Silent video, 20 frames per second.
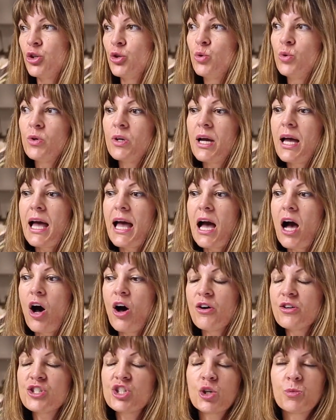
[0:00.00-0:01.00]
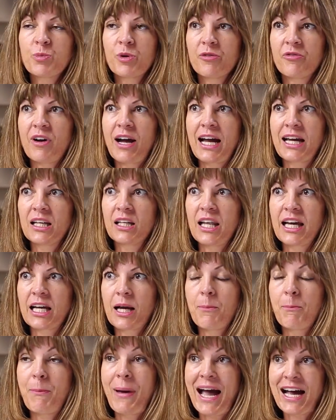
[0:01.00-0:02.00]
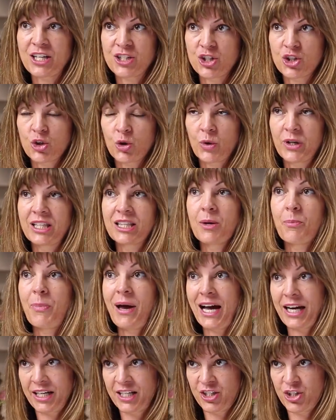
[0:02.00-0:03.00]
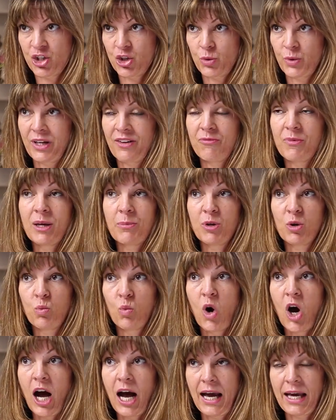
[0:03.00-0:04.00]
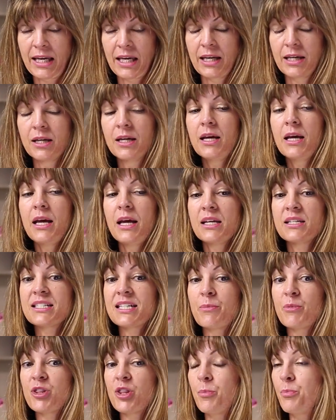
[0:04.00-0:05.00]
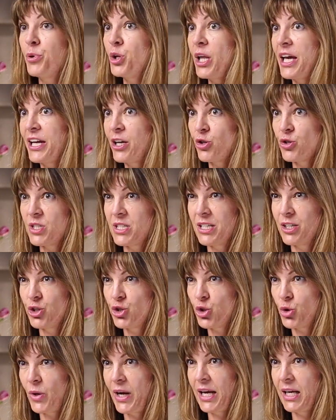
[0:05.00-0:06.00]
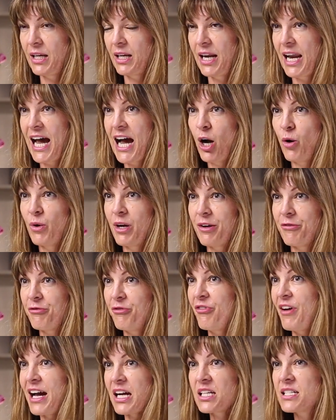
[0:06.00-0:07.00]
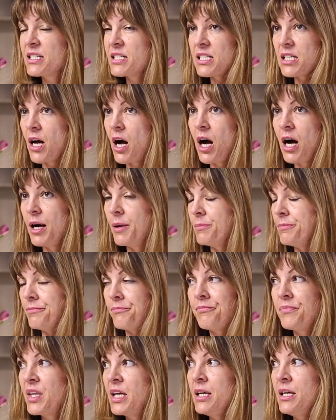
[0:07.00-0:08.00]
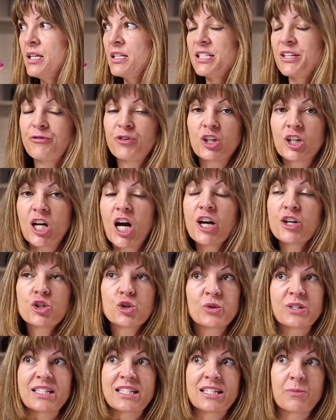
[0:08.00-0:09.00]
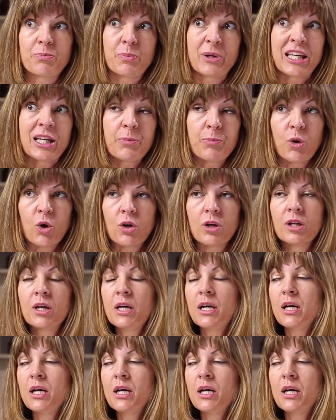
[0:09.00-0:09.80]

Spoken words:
you also provide like a backstory, the back history of maybe why, and some of the players in trade and how it affects different countries and people.